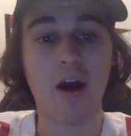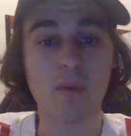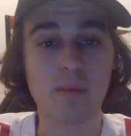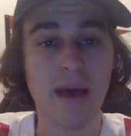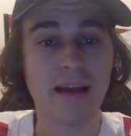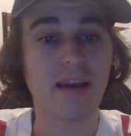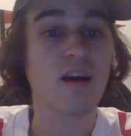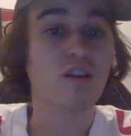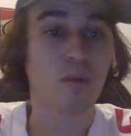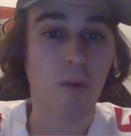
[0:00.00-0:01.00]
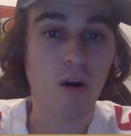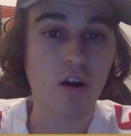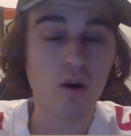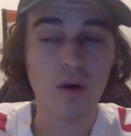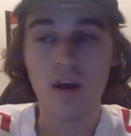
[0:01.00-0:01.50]
I'll be back
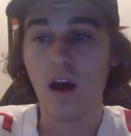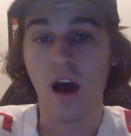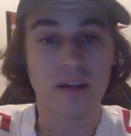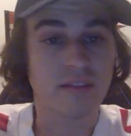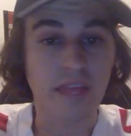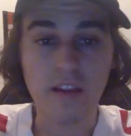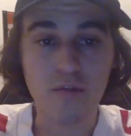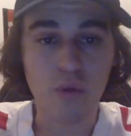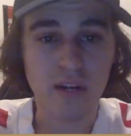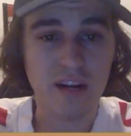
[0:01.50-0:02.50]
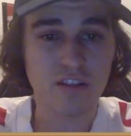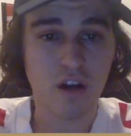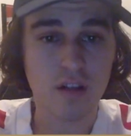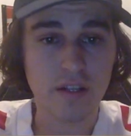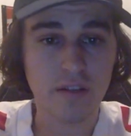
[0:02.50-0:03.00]
tomorrow. Daily 49ers
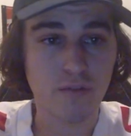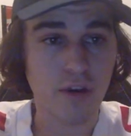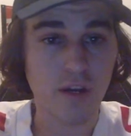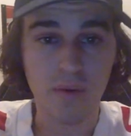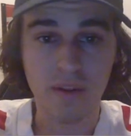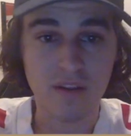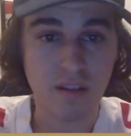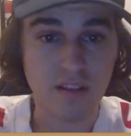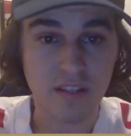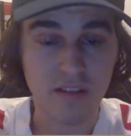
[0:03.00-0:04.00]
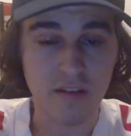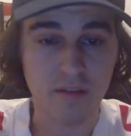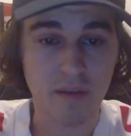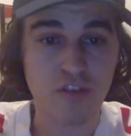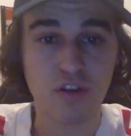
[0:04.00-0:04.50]
content for anyone that's listening
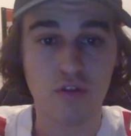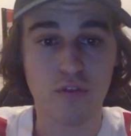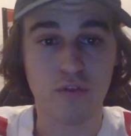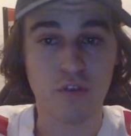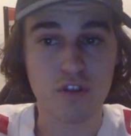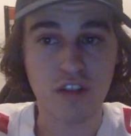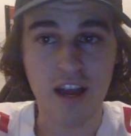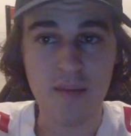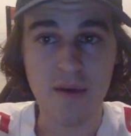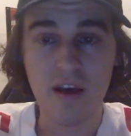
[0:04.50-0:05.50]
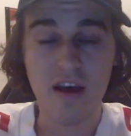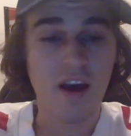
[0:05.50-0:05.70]
to my show for the first time.